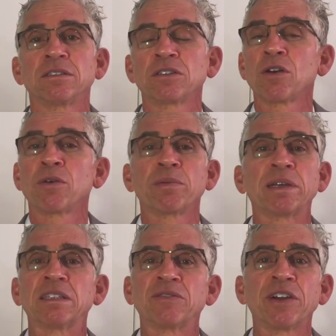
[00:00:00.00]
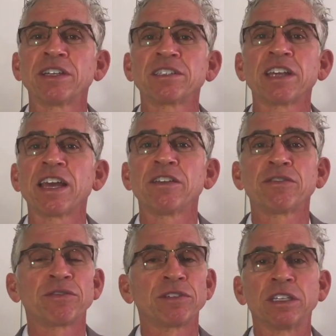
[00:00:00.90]
So it's very
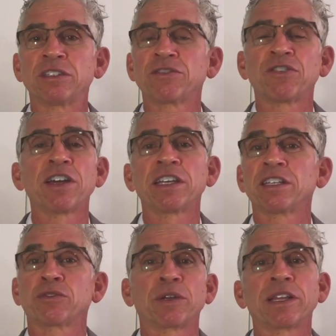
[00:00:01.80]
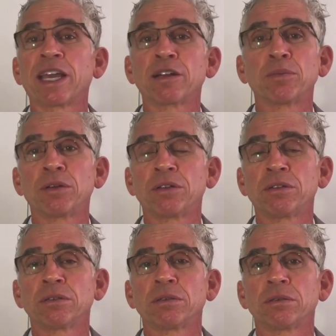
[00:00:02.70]
safe, it's funny, it's relatable.